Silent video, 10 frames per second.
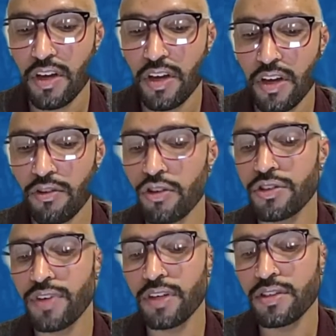
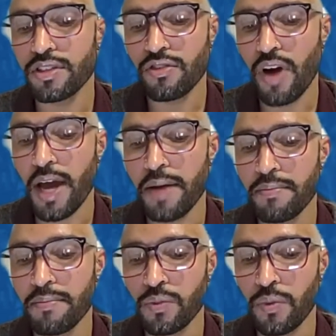Roosevelt described him
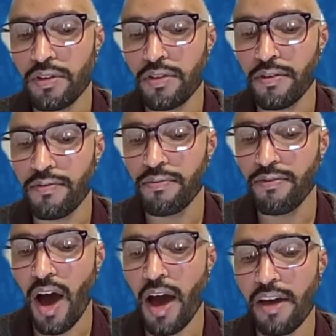as one of the
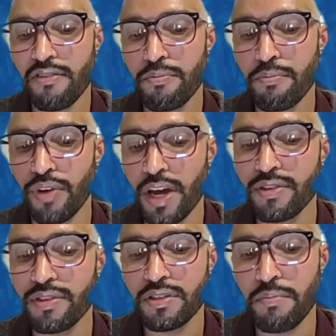5
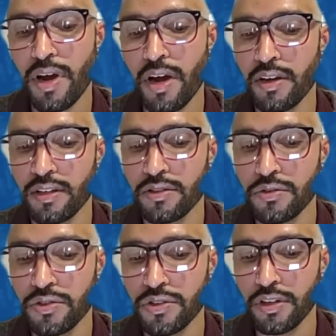bravest Americans who
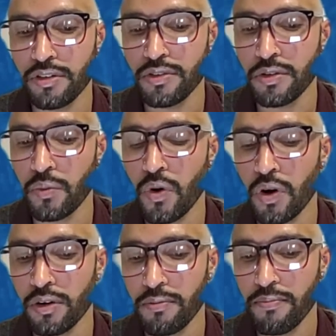served in the war,